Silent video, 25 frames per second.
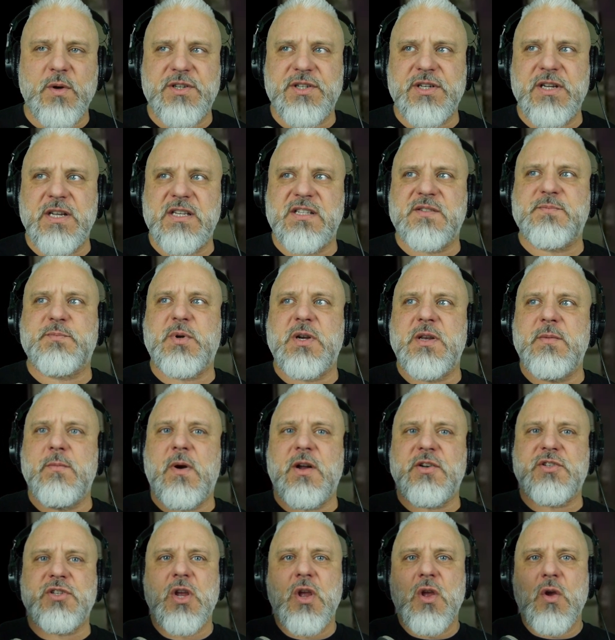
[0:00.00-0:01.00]
is pretty
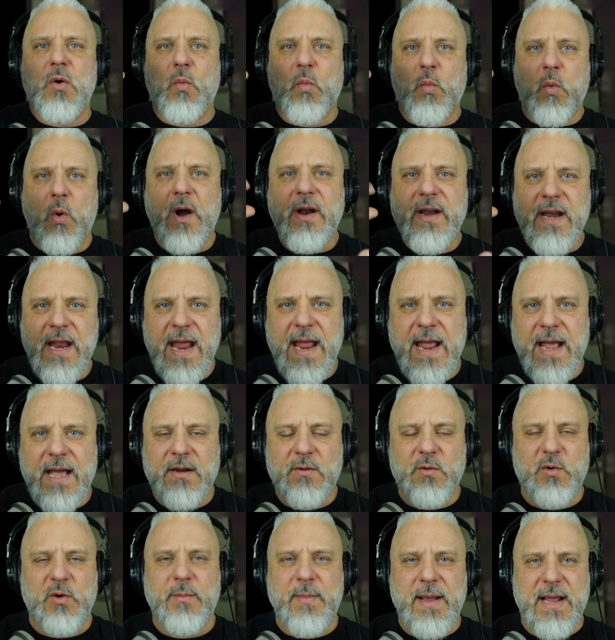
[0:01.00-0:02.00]
much one
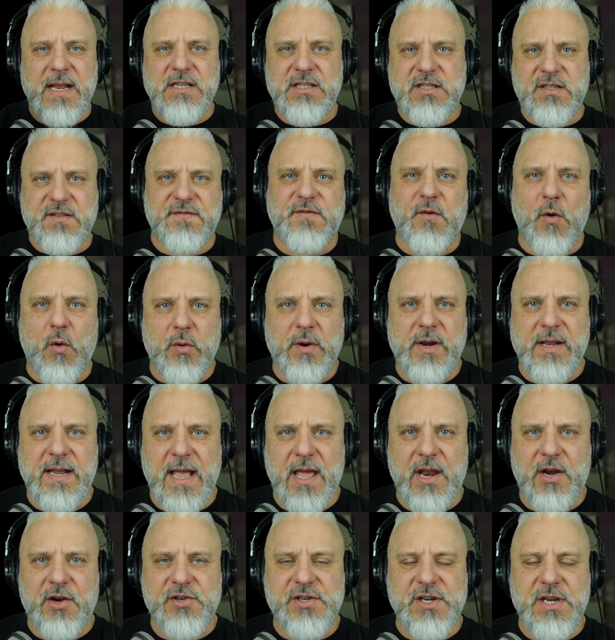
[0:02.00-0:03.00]
hand remains forwarding
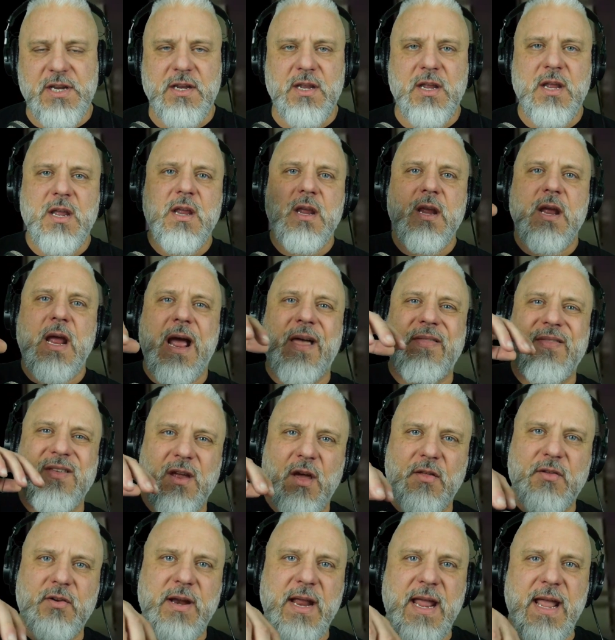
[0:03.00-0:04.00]
energy and the
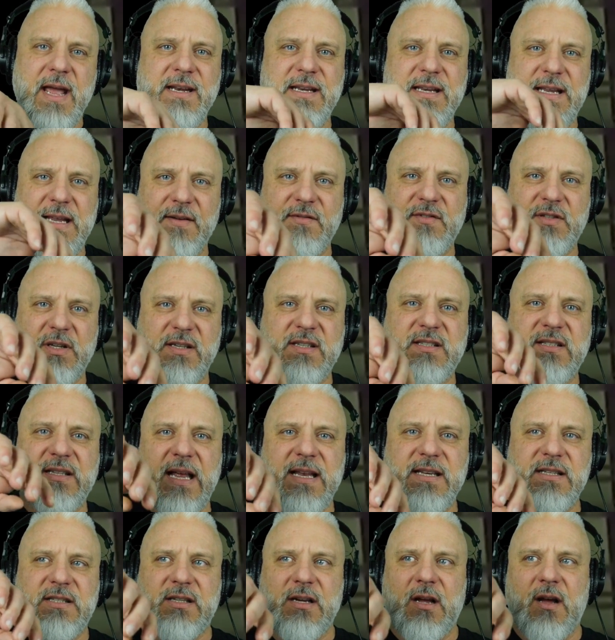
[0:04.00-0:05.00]
other hand gives a
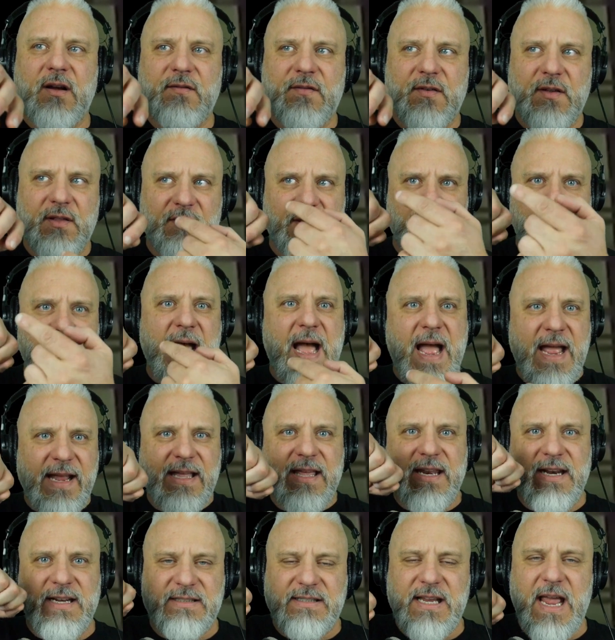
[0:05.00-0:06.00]
sense of the guy
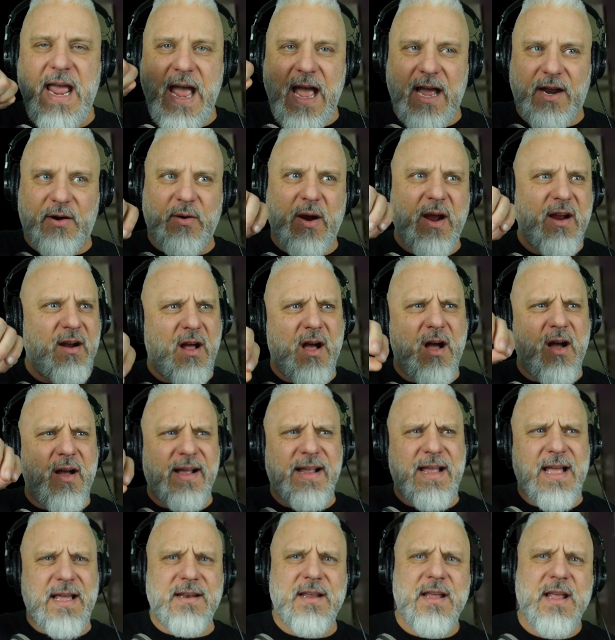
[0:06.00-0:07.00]
can attack, right? Oh, I
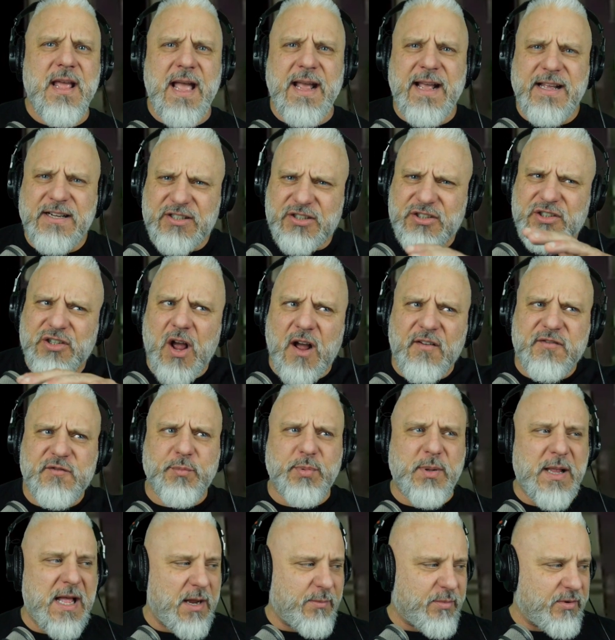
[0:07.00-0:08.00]
got soft,
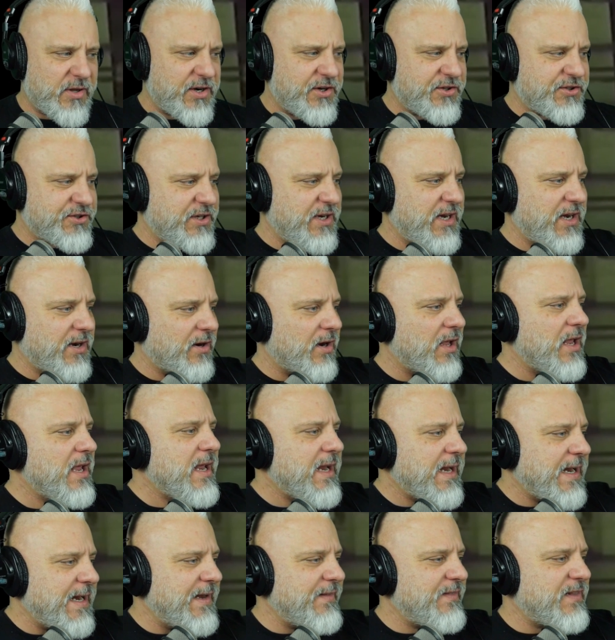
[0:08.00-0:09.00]
pliable energy here.
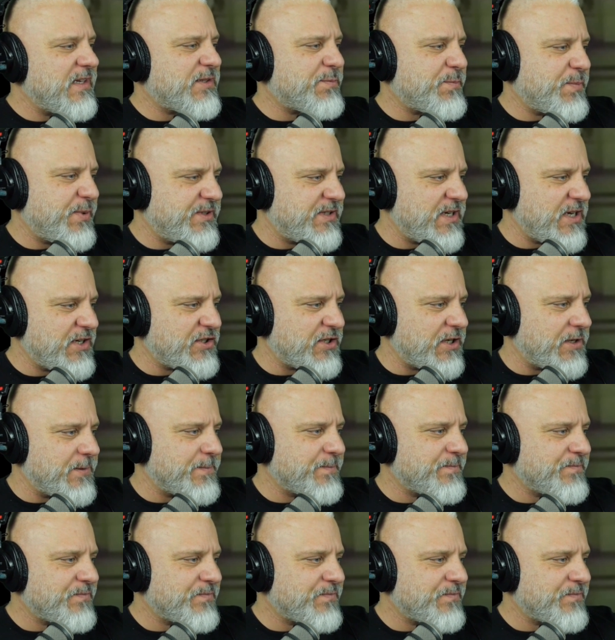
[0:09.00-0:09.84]
In this position,